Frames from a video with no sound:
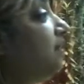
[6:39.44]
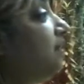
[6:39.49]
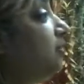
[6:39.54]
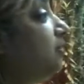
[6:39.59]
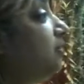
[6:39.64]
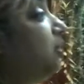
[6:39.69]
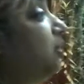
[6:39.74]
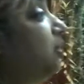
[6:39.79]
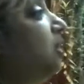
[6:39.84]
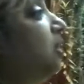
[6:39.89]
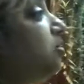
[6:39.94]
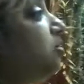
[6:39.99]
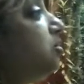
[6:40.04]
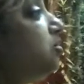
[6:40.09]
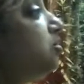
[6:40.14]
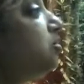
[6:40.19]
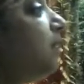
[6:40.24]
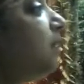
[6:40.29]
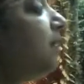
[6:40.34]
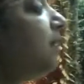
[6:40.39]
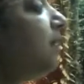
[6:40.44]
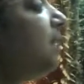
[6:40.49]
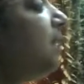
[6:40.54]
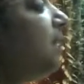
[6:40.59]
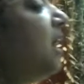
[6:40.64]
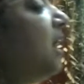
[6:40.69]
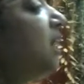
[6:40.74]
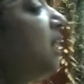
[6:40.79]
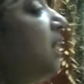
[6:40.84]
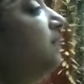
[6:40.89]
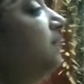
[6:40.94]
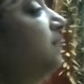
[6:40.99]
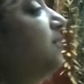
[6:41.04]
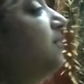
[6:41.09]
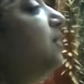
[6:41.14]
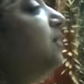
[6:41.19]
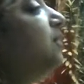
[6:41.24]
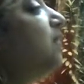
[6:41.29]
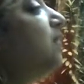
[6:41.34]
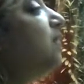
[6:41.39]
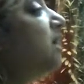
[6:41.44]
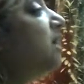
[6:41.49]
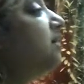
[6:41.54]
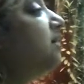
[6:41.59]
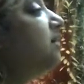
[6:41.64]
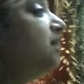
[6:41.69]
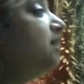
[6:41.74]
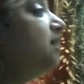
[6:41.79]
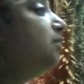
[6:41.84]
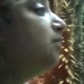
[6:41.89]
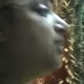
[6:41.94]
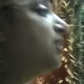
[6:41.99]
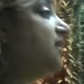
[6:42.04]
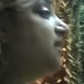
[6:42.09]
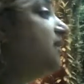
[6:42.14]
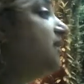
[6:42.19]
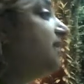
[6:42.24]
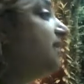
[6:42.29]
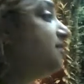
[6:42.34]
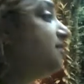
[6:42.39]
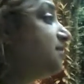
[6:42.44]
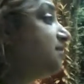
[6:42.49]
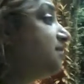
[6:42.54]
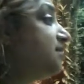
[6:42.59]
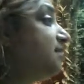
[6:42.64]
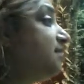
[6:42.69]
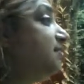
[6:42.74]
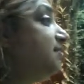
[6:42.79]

to show up, and if they don't get it, they don't get the other stuff.